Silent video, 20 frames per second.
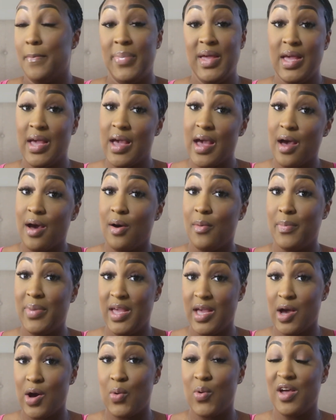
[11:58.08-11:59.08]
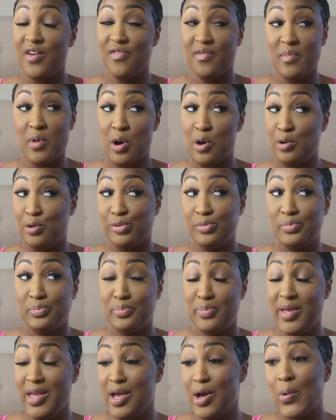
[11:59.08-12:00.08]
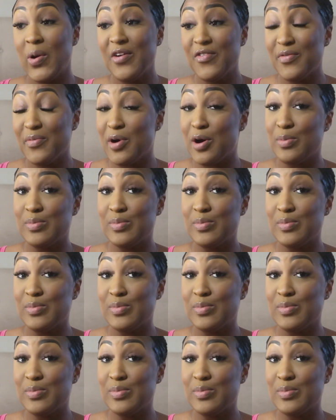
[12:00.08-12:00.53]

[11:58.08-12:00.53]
Being being away from home. Being away from